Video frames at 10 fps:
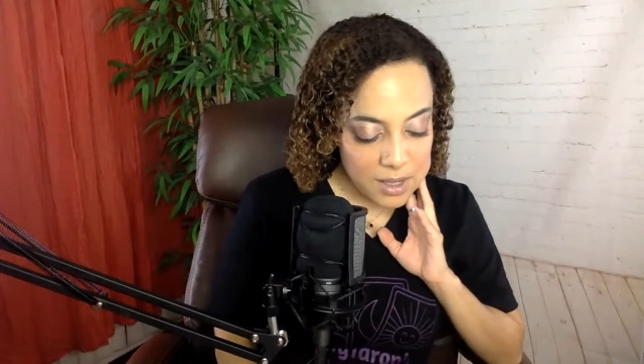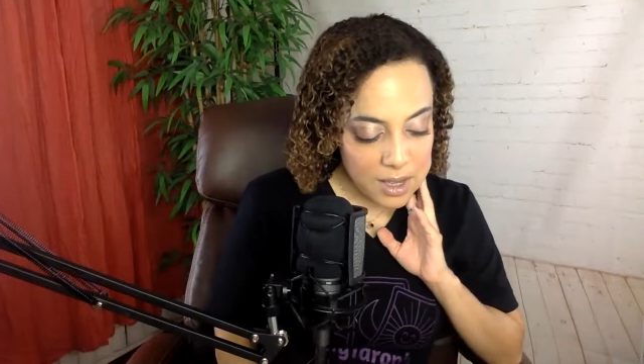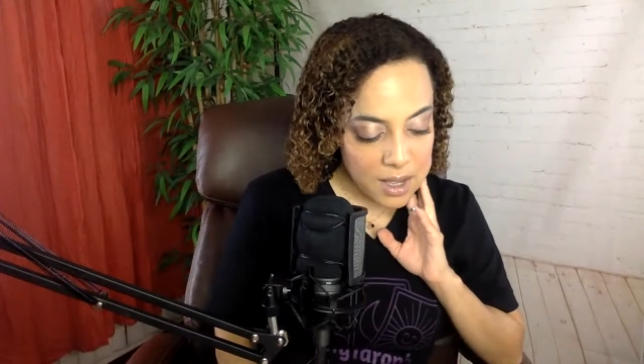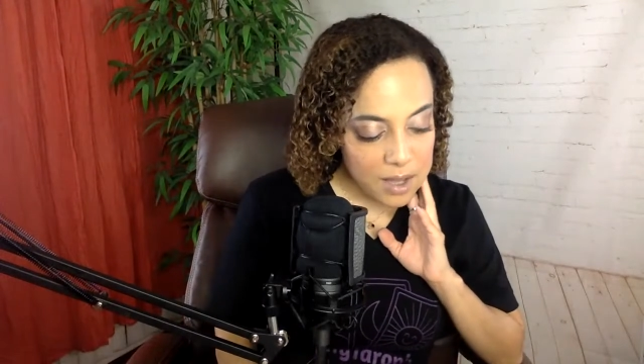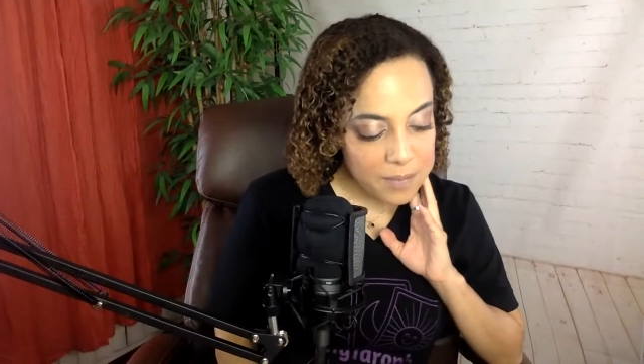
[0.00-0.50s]

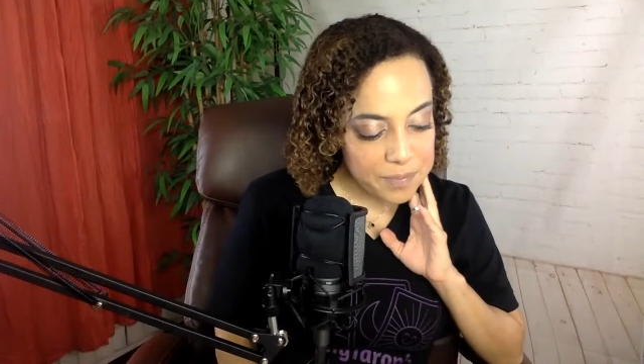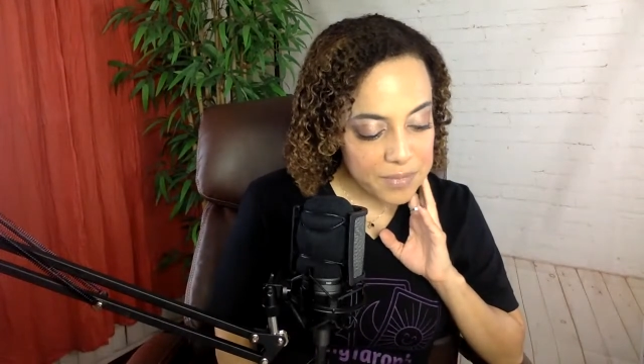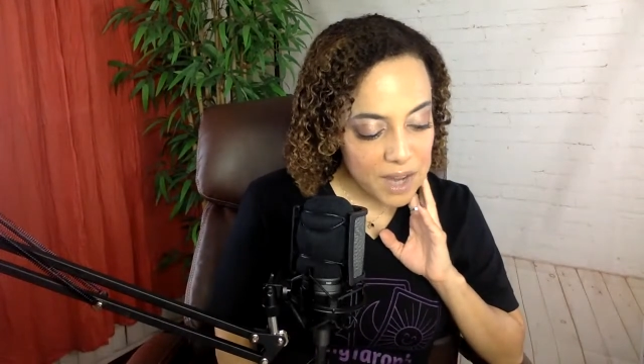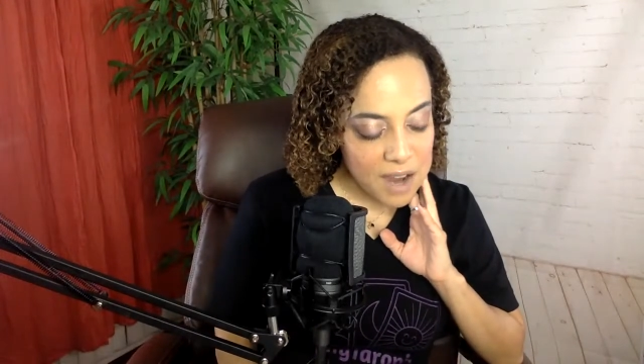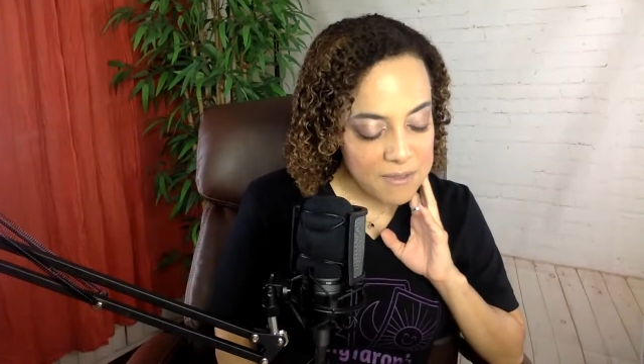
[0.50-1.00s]

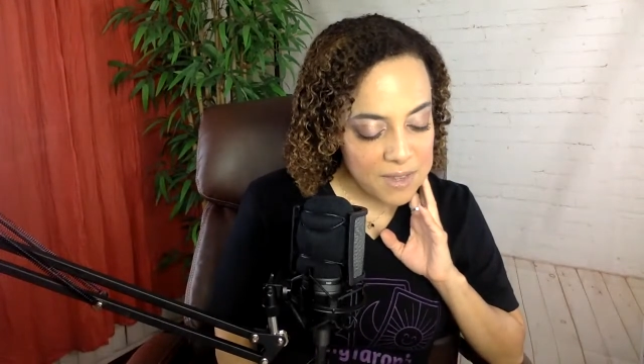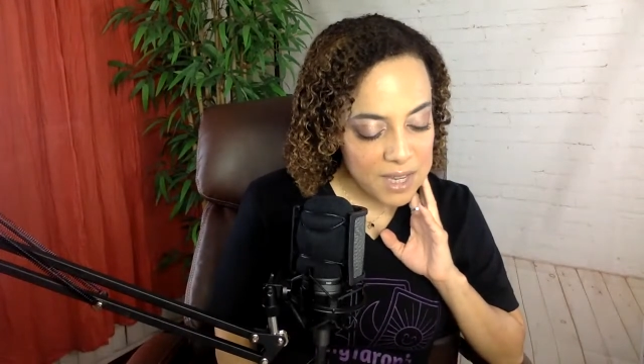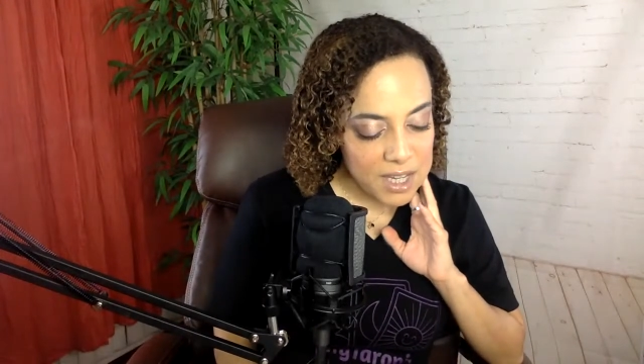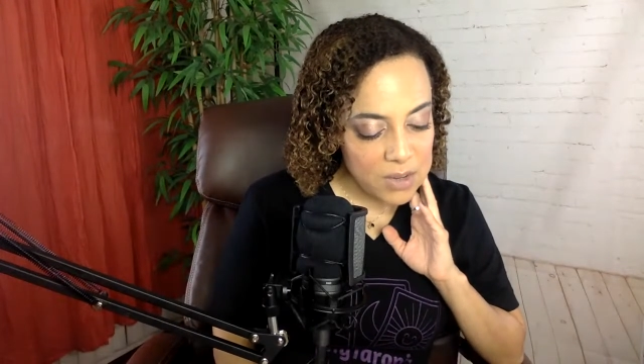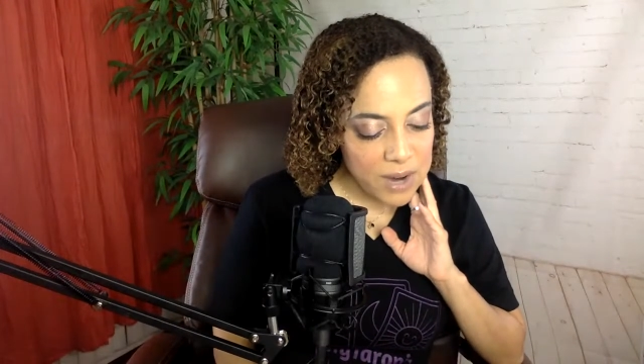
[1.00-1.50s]
I feel
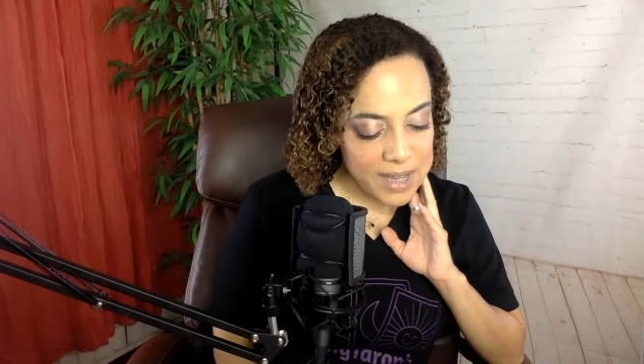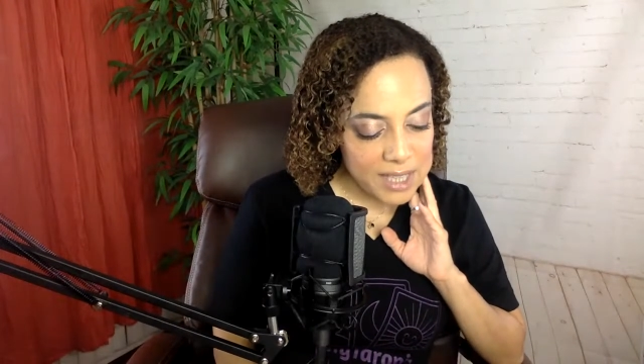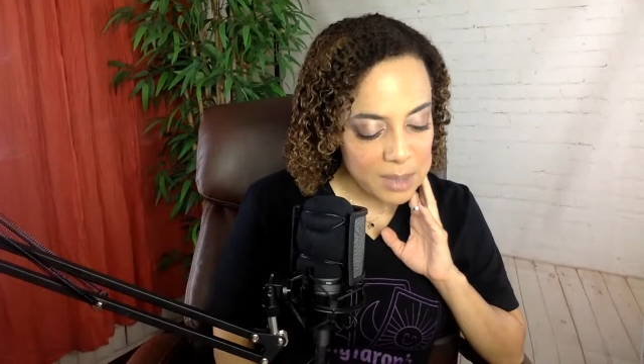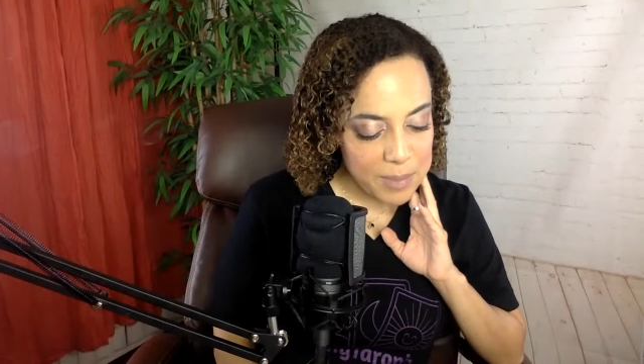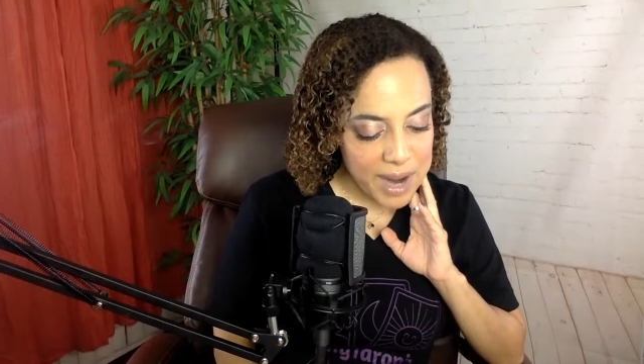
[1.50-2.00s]
like you guys
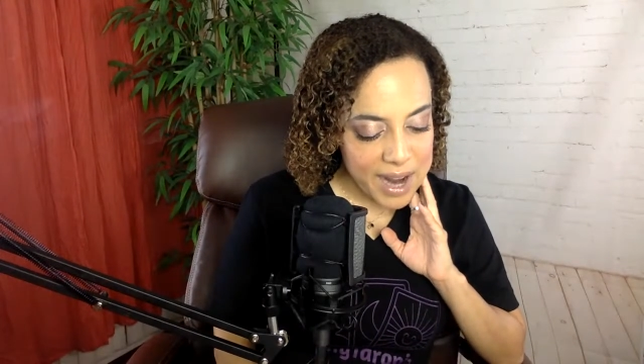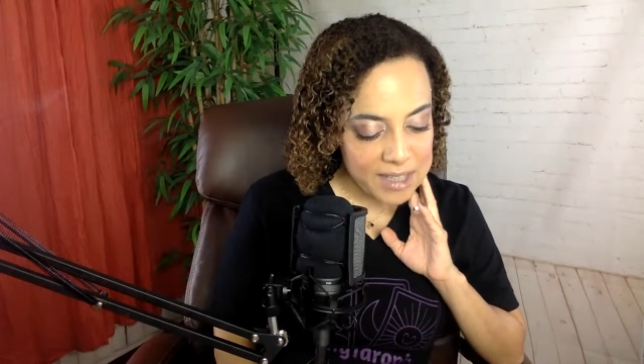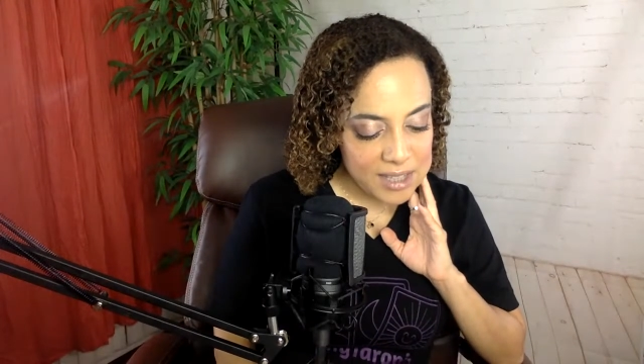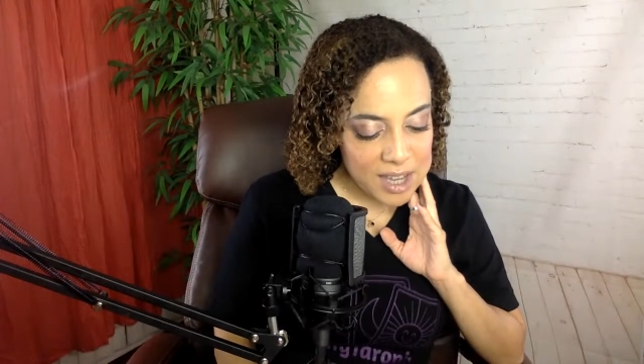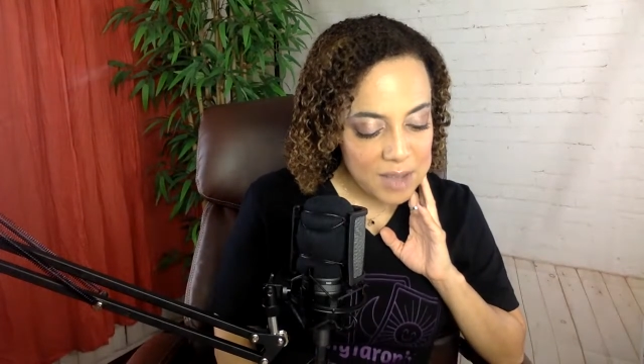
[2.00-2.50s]
in the past,